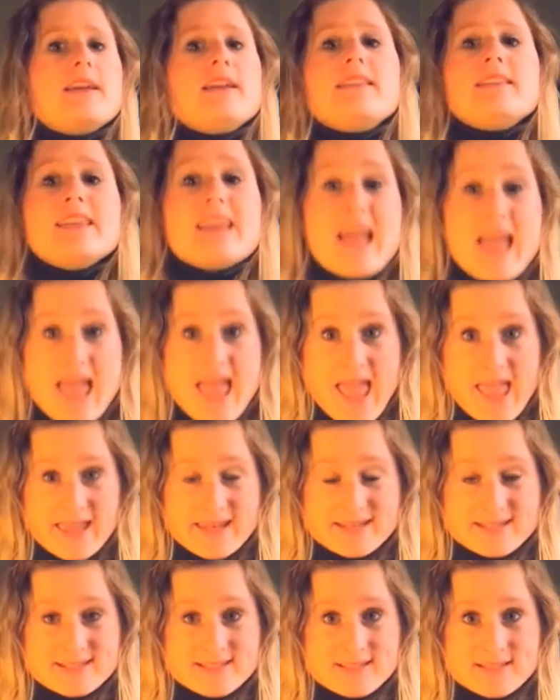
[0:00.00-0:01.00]
In the
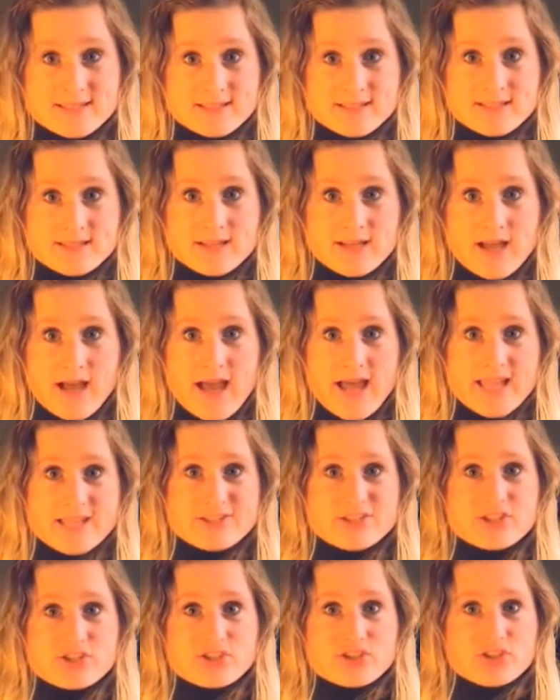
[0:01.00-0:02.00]
end,
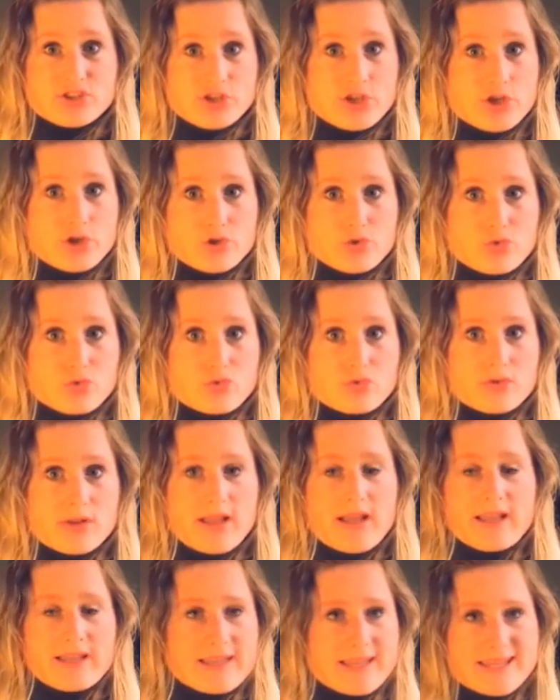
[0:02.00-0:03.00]
I just knew,
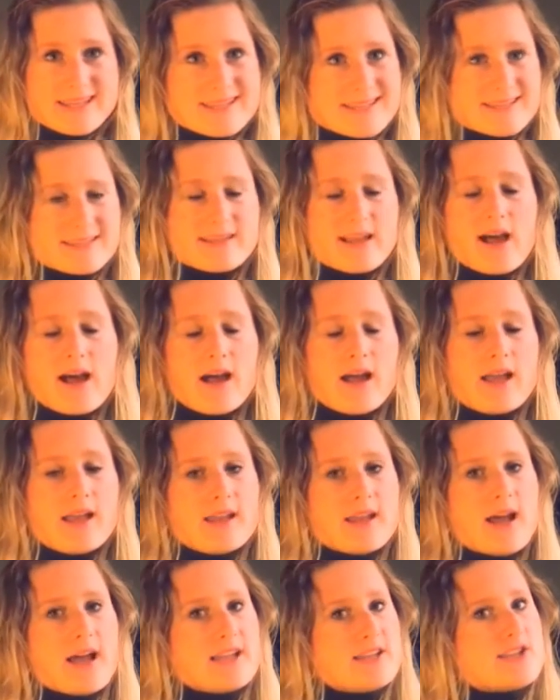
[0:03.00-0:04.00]

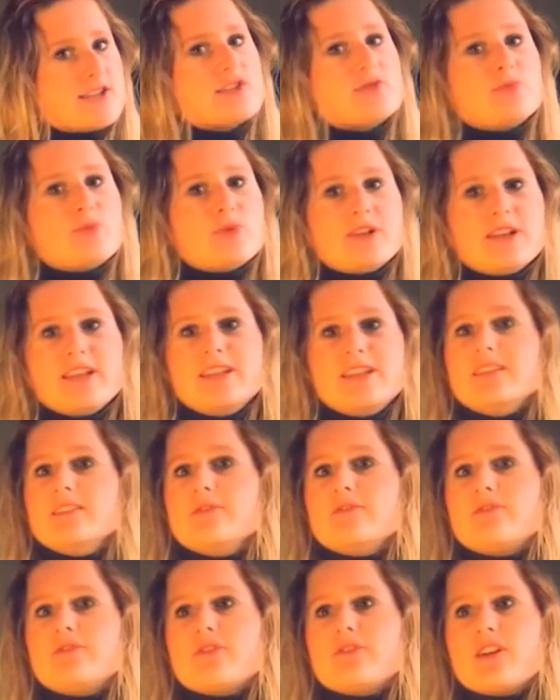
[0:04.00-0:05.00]
inside, I just
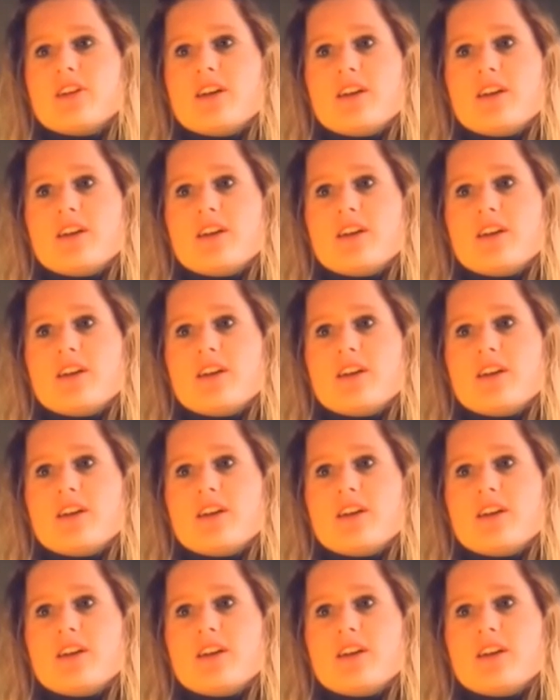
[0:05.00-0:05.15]
believe